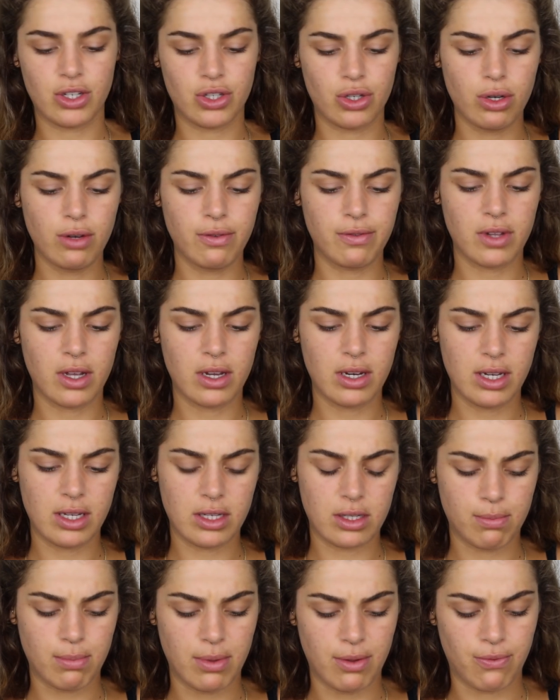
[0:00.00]
I should have done
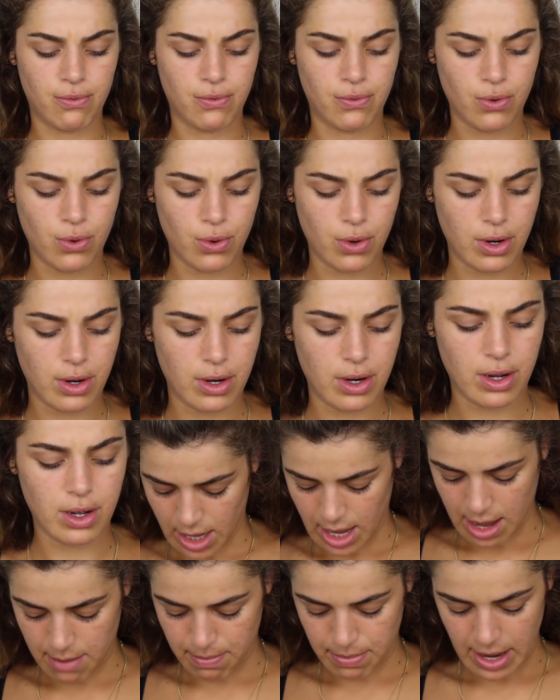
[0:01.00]
this before
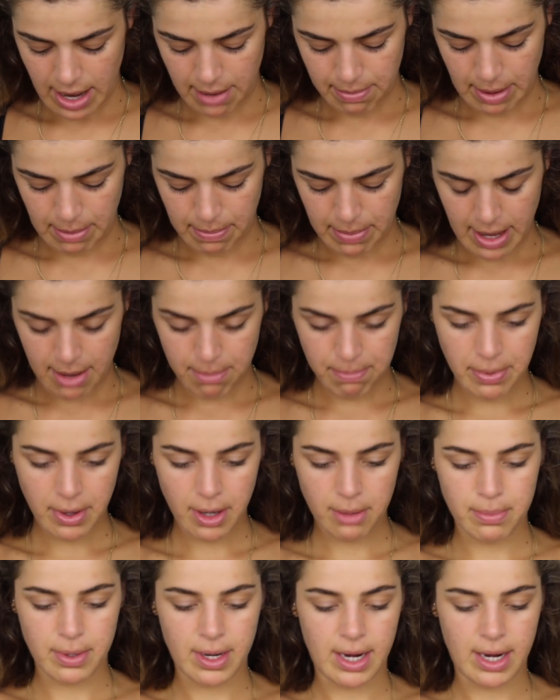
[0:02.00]
I applied my paint pot,